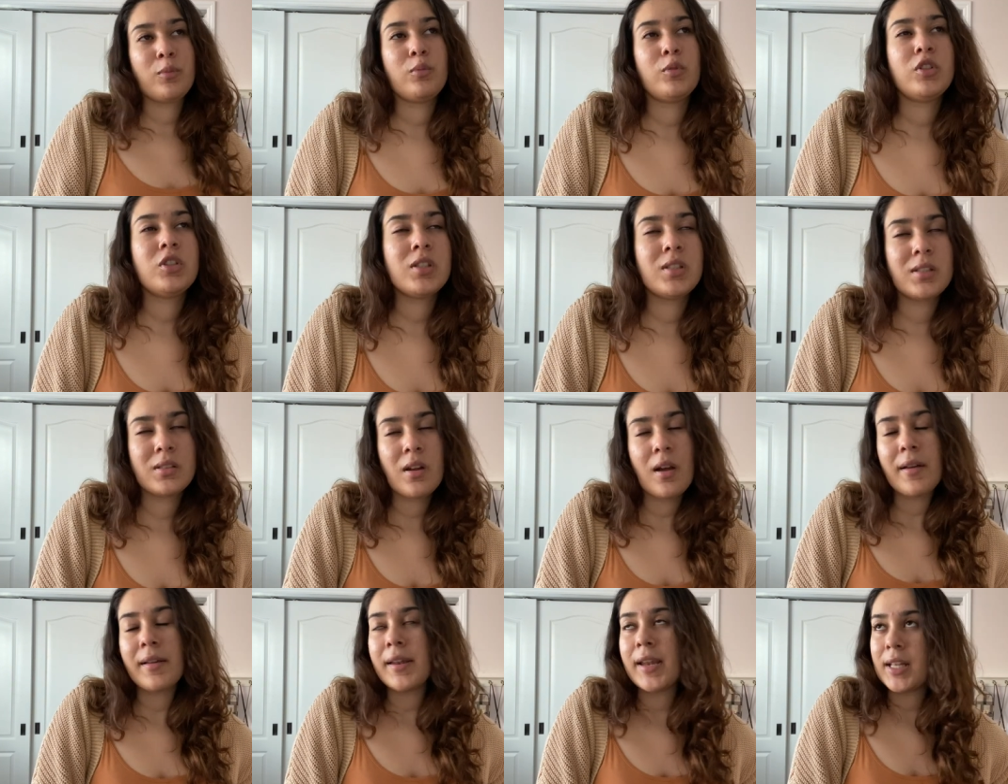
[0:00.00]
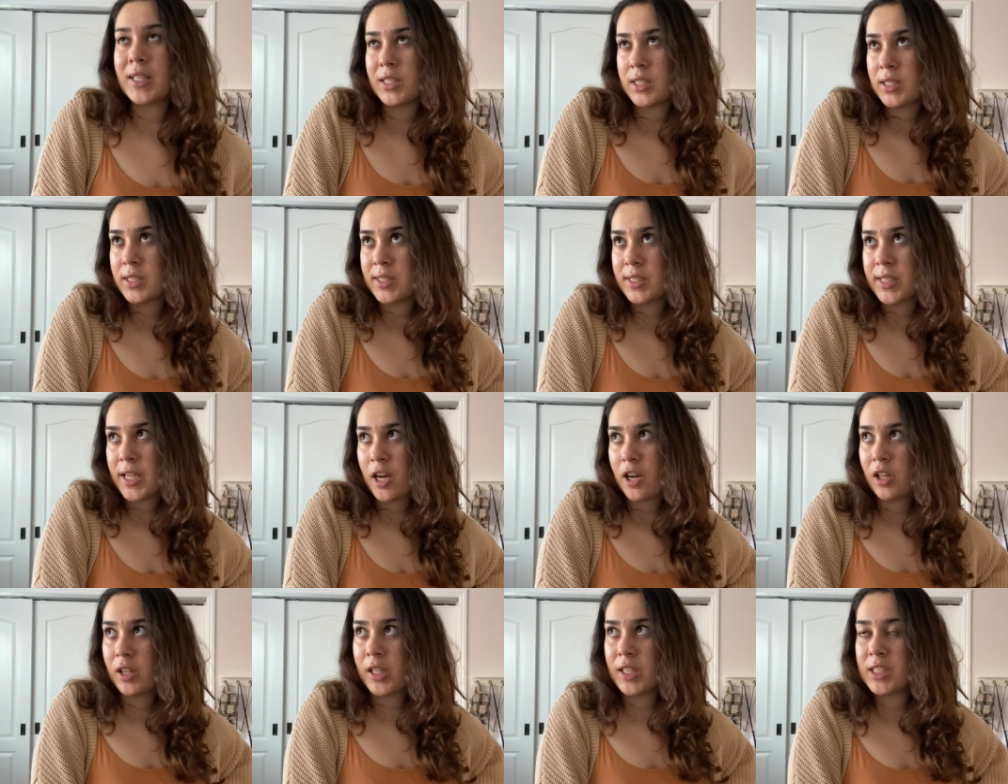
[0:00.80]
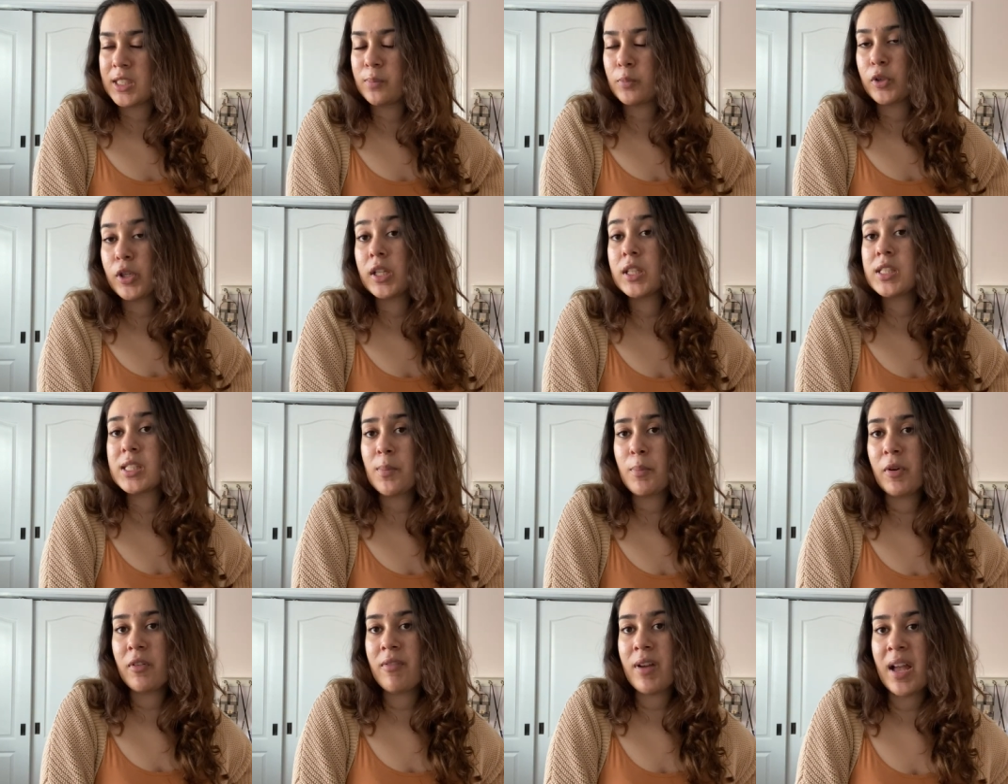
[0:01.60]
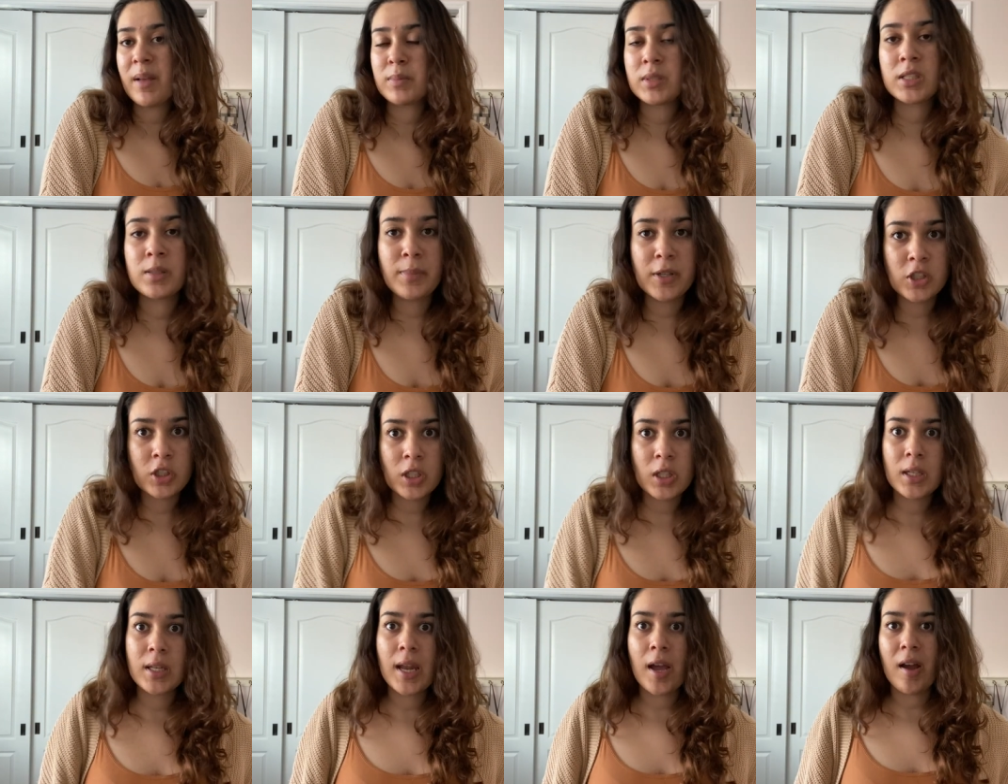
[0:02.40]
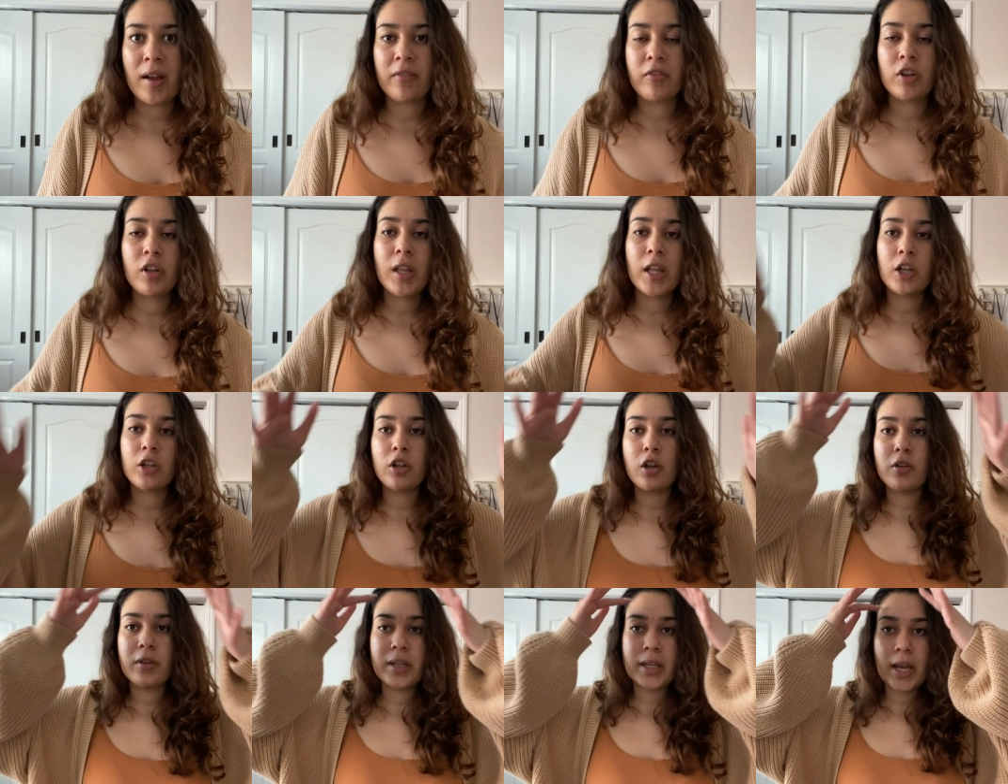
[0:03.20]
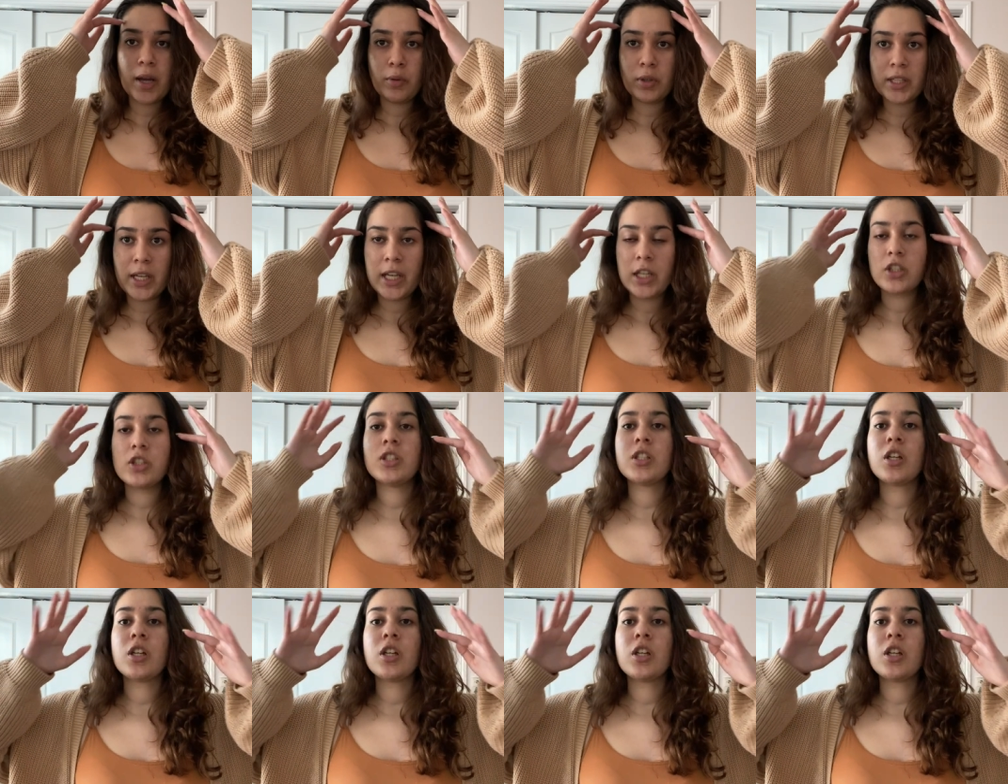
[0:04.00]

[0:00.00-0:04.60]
which is not necessarily spring summer vibes, especially now. I feel like clothing nowadays